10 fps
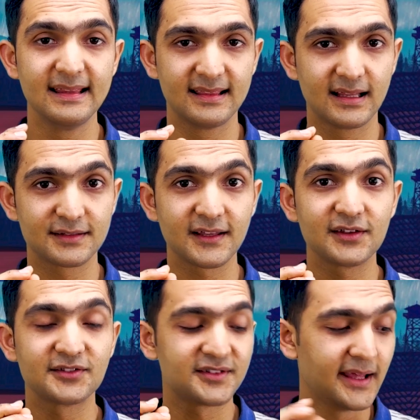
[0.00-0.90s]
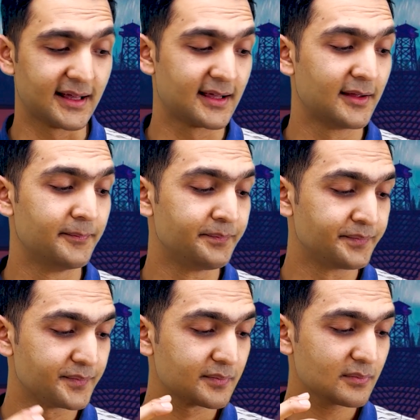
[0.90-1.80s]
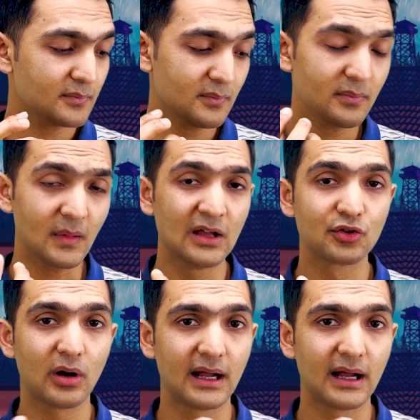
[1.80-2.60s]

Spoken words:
They say sick. So